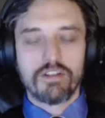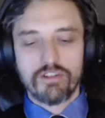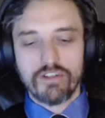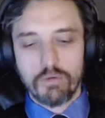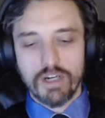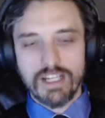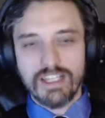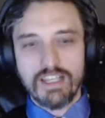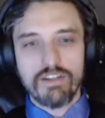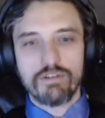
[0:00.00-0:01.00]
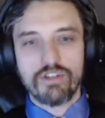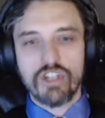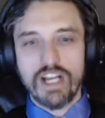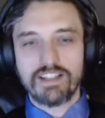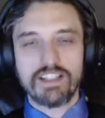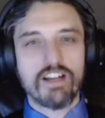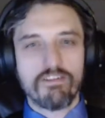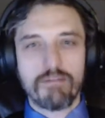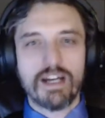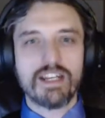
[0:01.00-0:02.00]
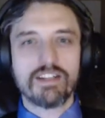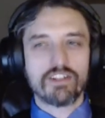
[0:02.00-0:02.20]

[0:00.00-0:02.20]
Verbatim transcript: So huh. we're going to give you just enough money